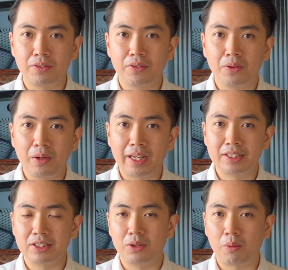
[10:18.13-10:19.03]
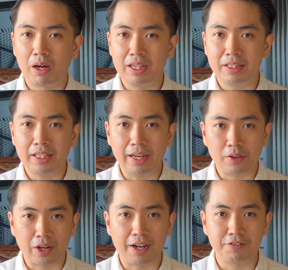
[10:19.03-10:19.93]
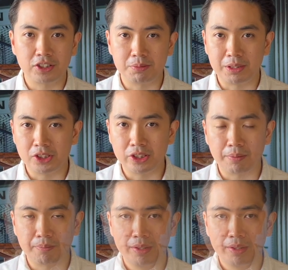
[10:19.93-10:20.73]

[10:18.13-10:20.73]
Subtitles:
Rolex quality and craftsmanship.